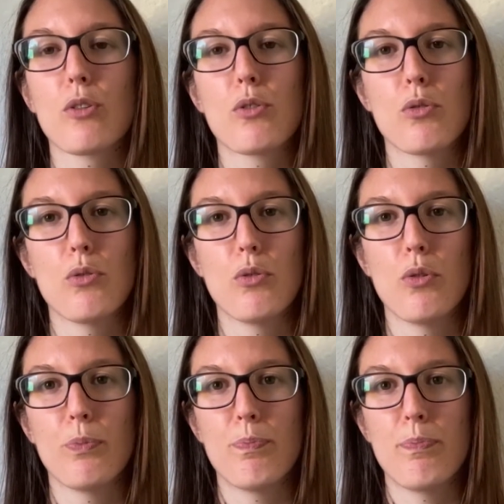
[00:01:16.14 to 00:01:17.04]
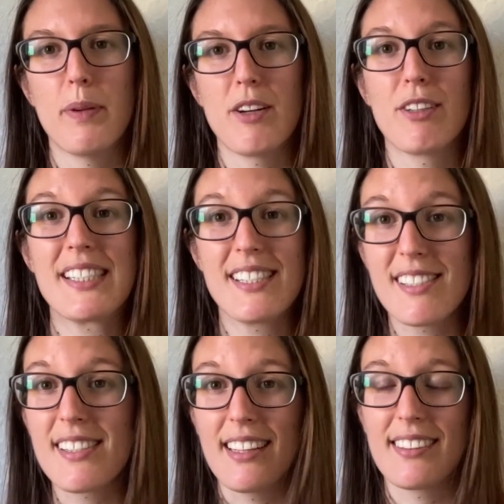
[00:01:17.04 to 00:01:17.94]
to be
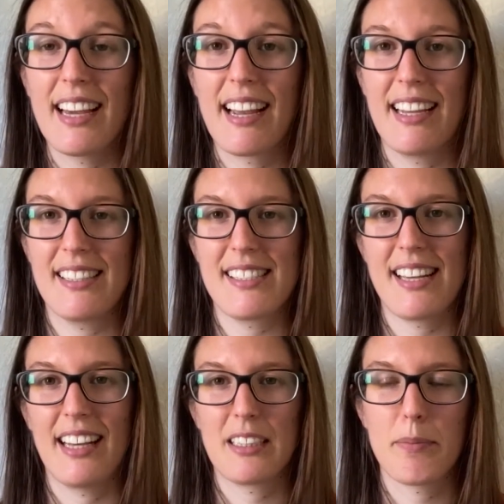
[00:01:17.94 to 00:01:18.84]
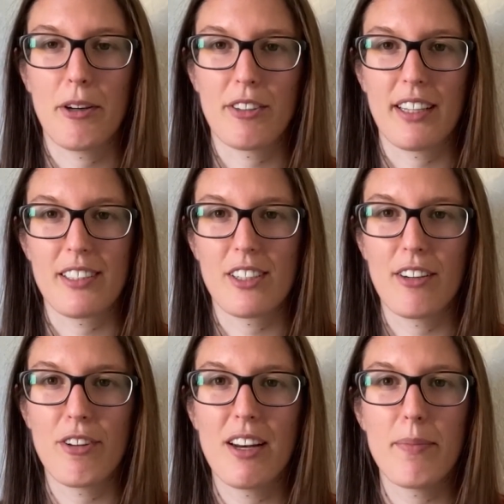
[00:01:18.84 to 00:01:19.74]
resistant against the antibiotics. So
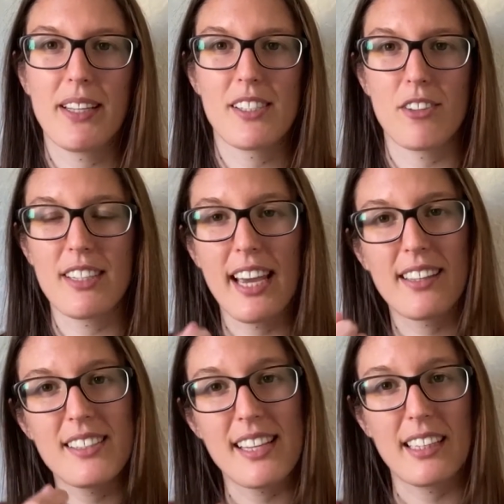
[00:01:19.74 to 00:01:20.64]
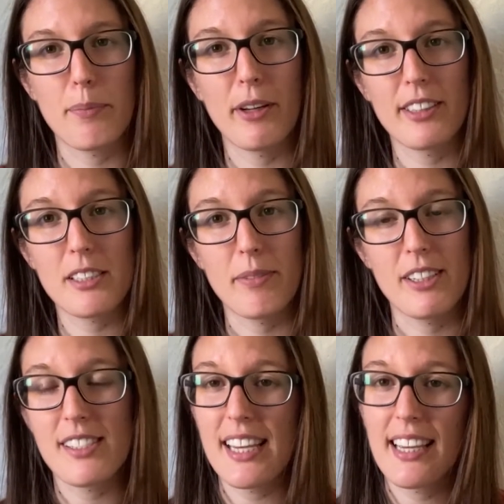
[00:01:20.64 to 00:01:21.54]
that really means you take these antibiotics when
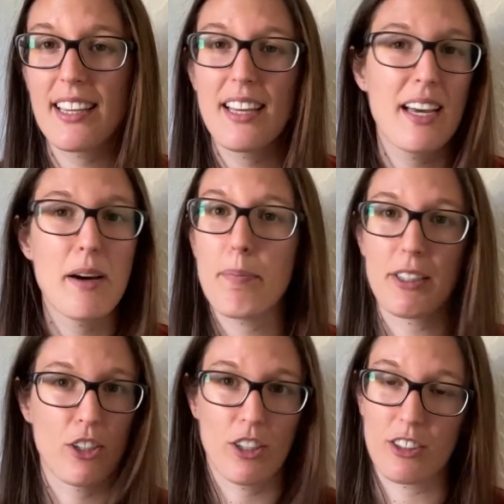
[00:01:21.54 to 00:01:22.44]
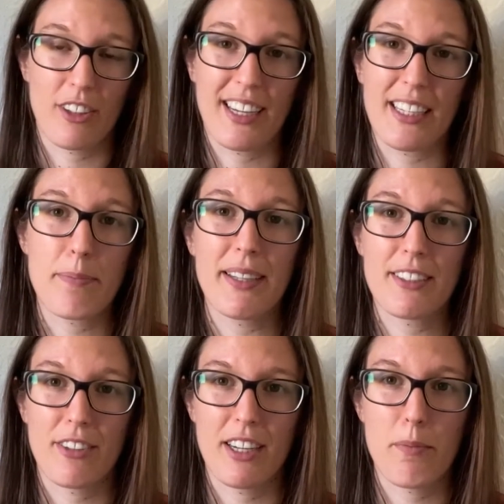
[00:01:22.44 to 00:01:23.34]
you're sick, but you're not going to get
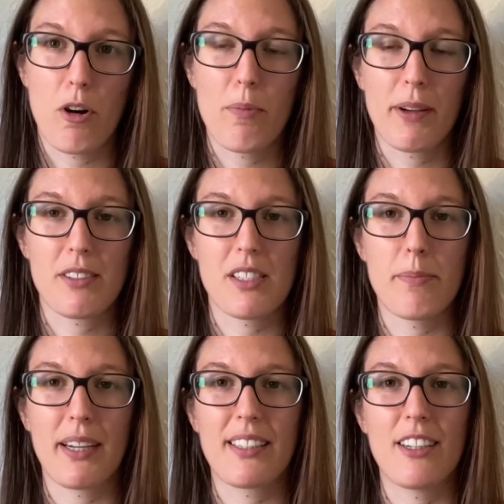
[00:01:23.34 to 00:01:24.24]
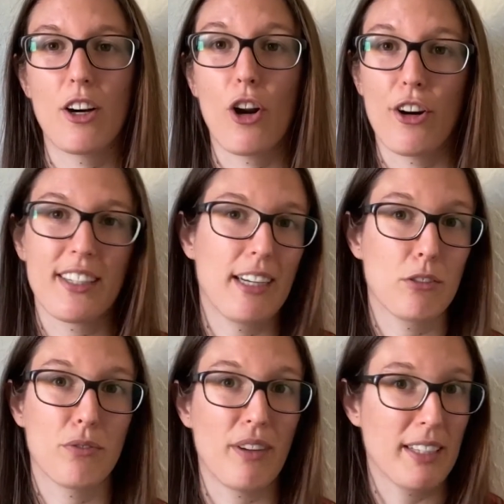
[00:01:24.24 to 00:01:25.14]
better anymore because the bacteria learned how
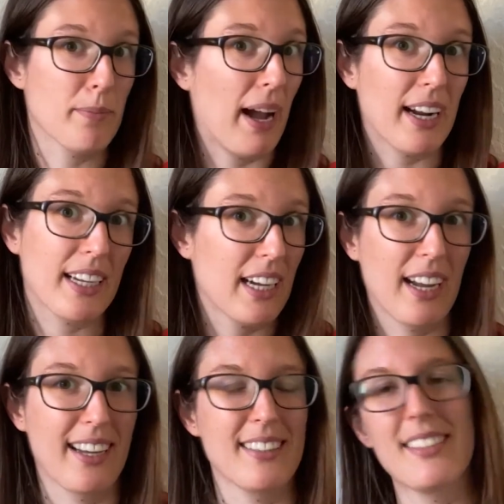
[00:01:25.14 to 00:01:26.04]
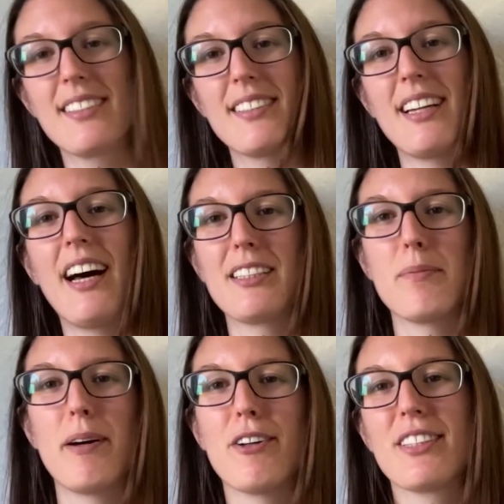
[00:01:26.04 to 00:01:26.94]
to fight back against the
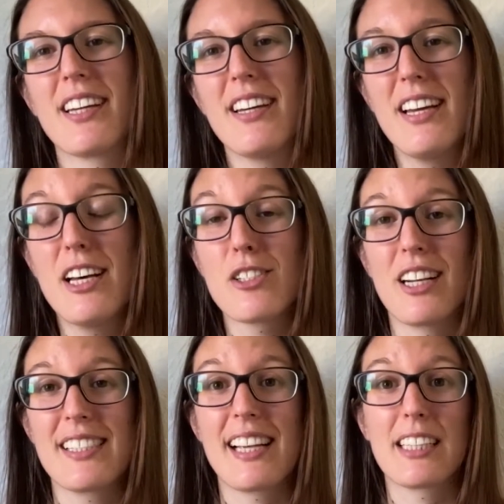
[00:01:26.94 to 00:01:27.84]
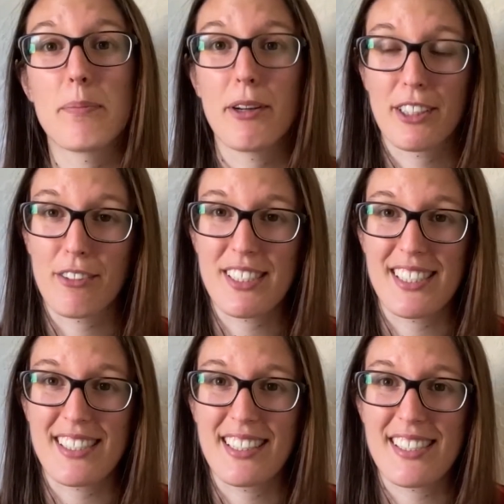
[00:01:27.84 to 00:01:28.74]
antibiotic. So that's antibiotic
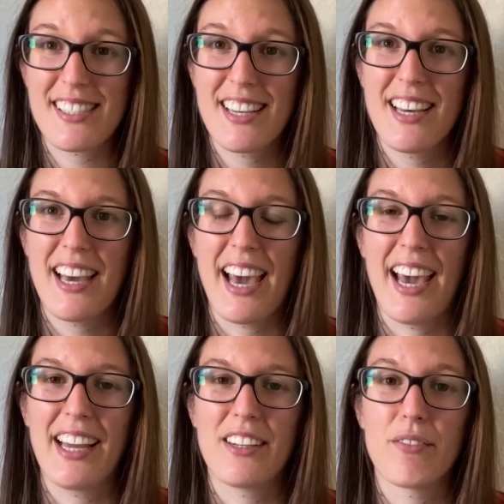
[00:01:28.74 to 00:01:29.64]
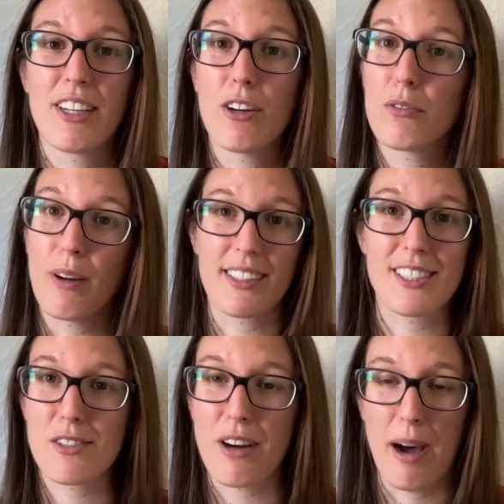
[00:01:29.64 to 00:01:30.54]
resistance. And we don't want
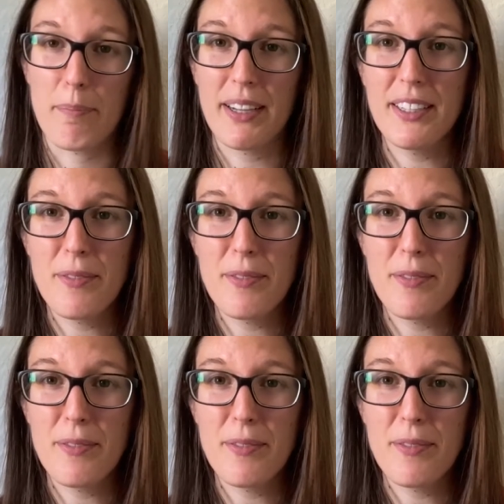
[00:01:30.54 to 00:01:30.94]
this to happen,